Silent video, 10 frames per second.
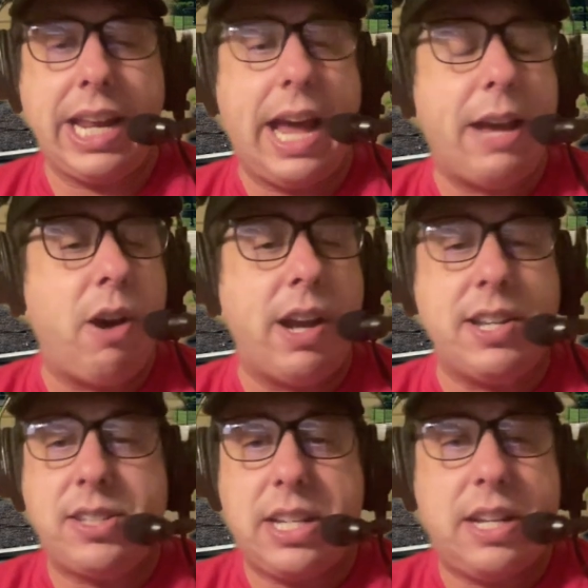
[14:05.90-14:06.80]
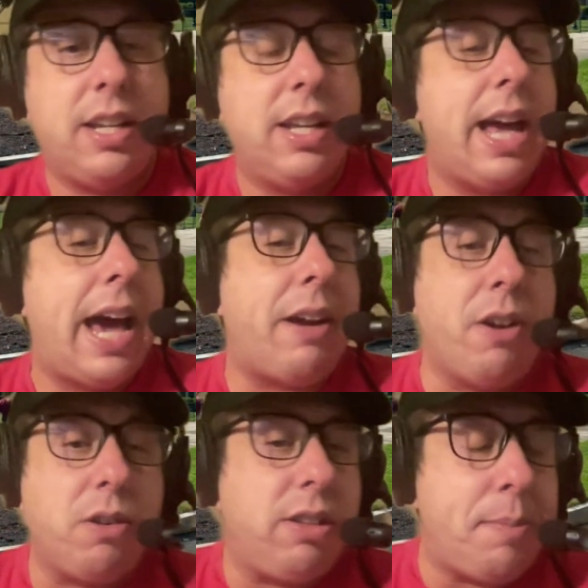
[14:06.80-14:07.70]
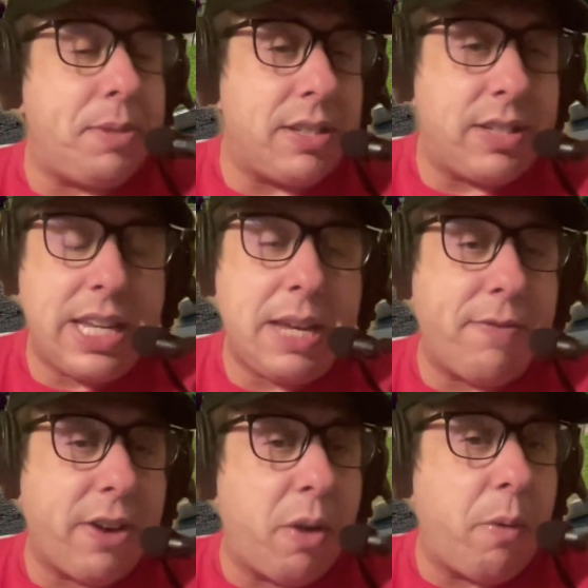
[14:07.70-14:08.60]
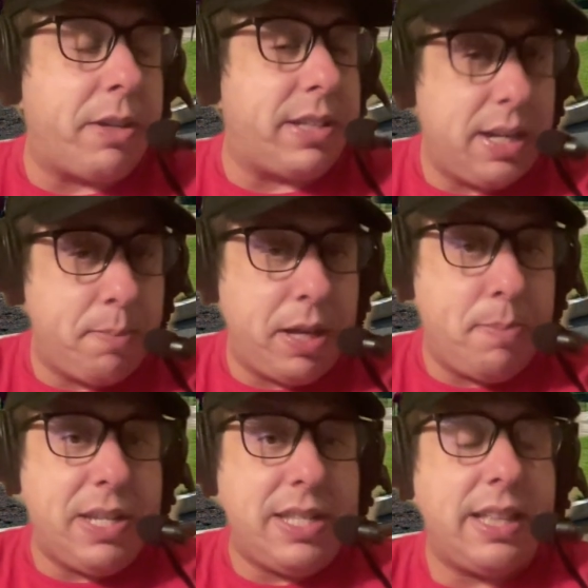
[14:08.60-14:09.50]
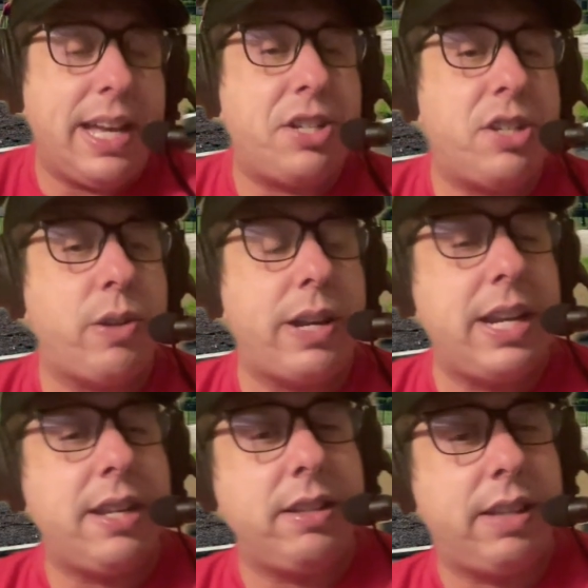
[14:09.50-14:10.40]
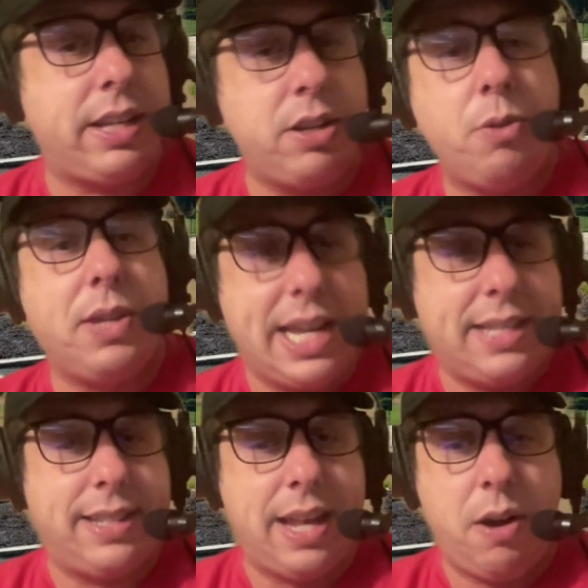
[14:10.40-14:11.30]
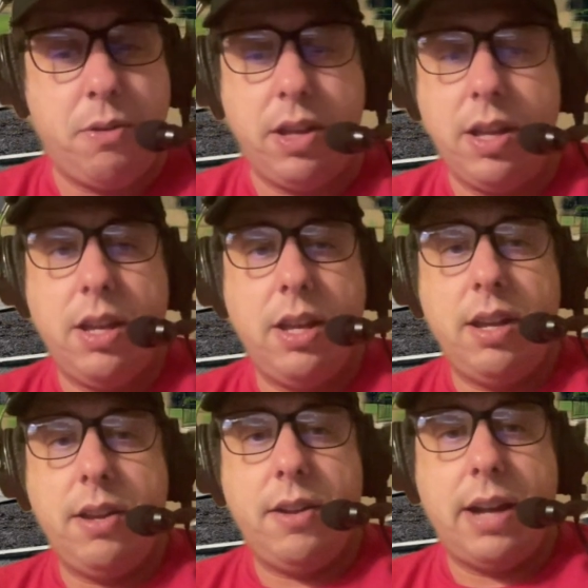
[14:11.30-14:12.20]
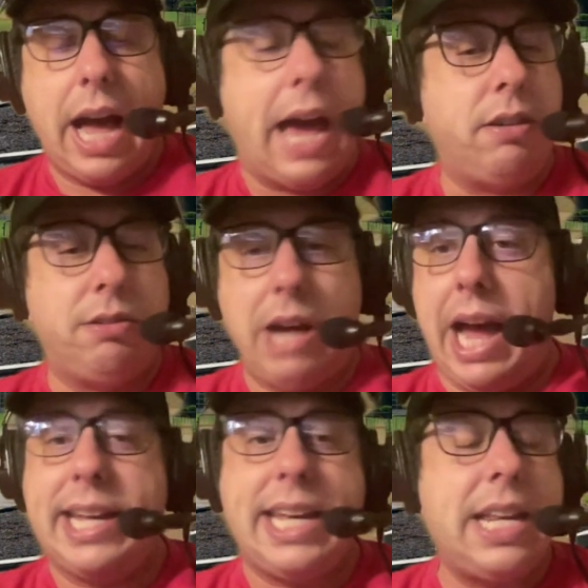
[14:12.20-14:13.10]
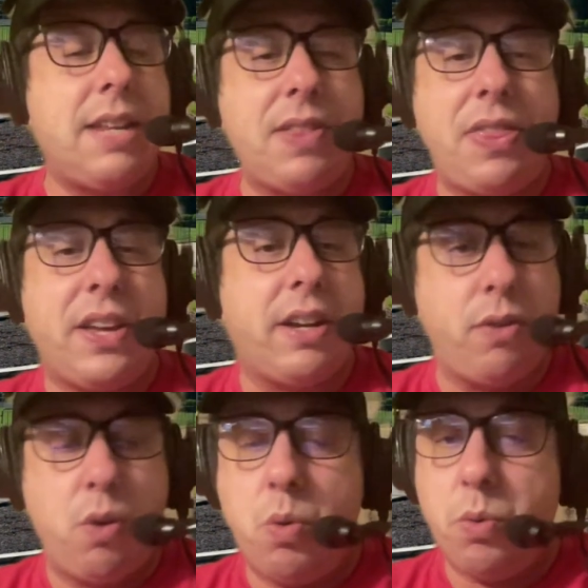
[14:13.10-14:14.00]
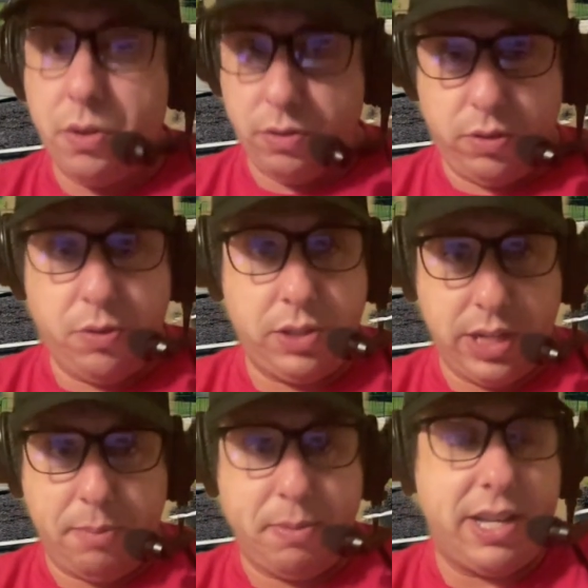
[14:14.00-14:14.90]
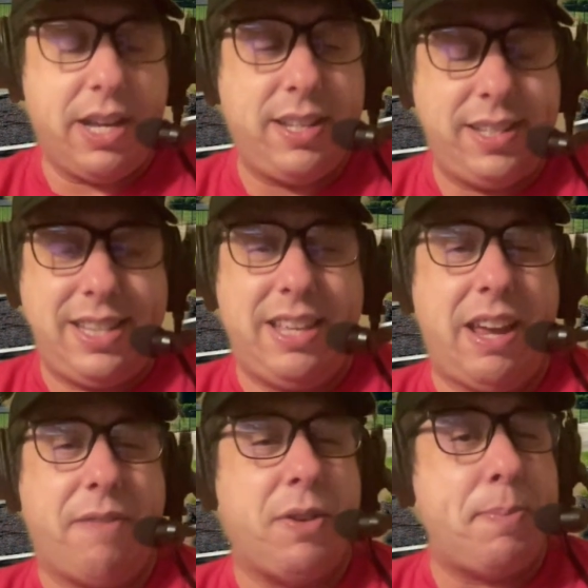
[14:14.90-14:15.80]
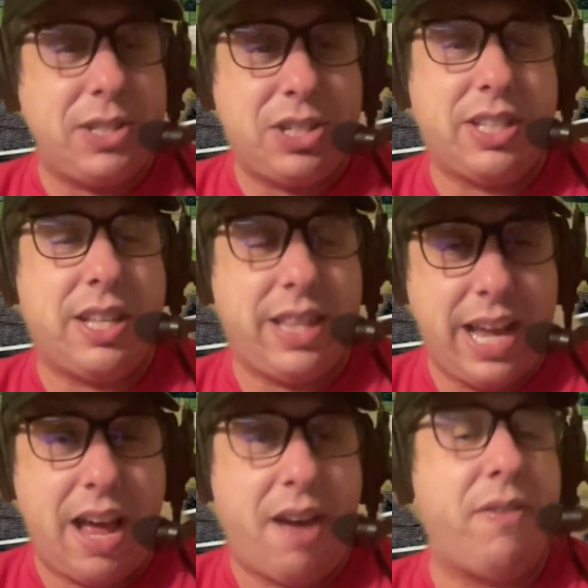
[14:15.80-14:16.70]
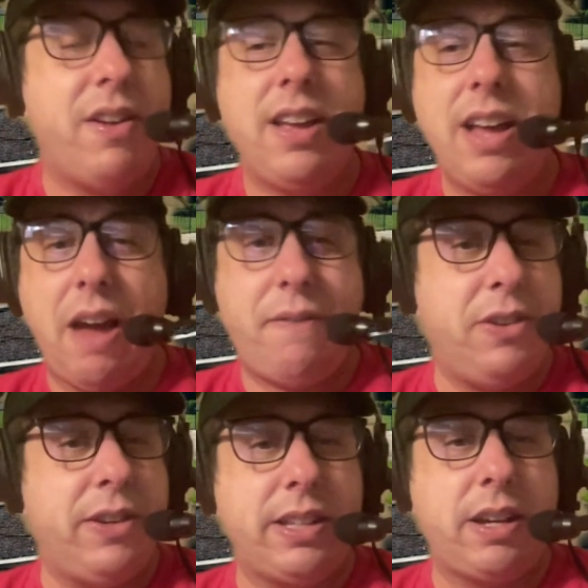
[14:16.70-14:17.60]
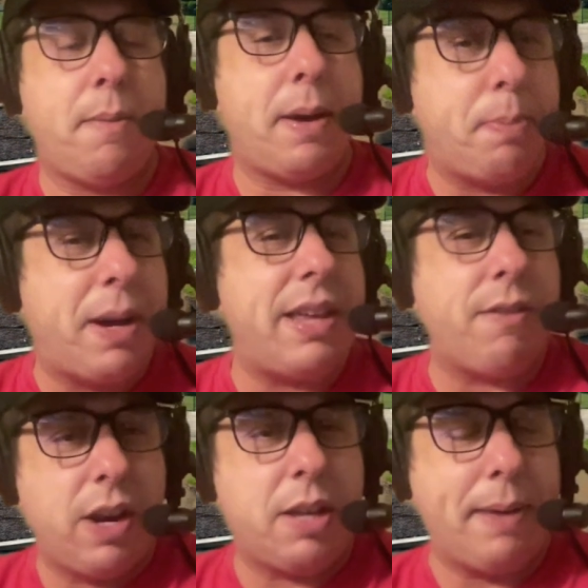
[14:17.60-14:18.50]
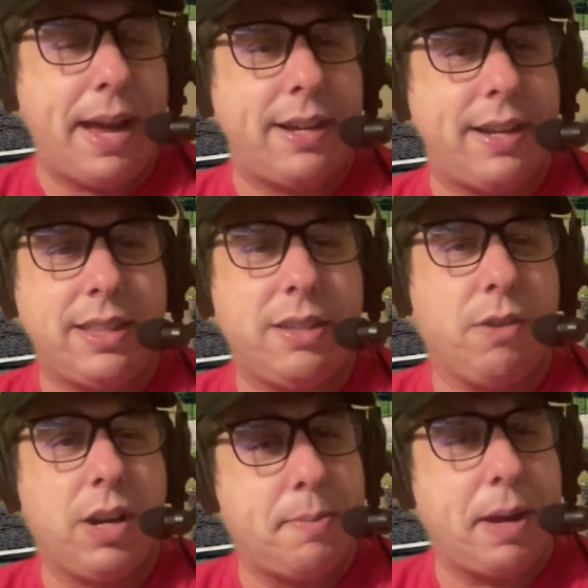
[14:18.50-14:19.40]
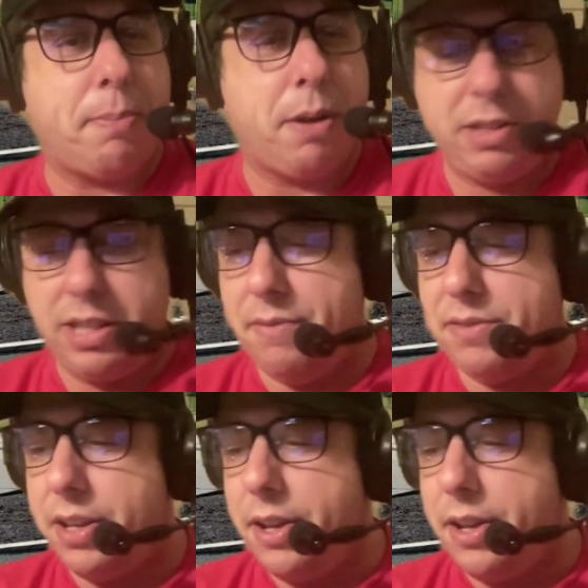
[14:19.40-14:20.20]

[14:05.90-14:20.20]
And I don't know Clemson's team very well because they didn't play BC last year, so I didn't know the ins and out. I can't even think of who they're losing because every position that they have, I feel like they're coming back. Probably that running back. I think their running back probably left.